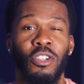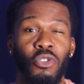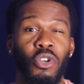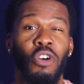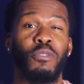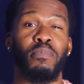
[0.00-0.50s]

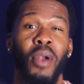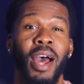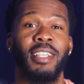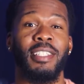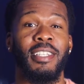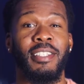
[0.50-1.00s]
glucose
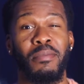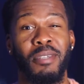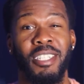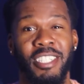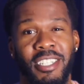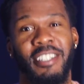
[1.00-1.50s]
processing
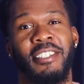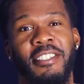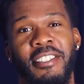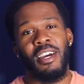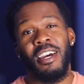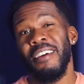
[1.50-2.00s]

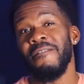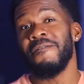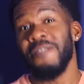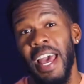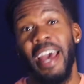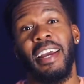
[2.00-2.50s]
machines. In
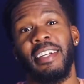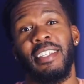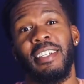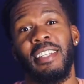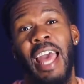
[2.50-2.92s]
fact,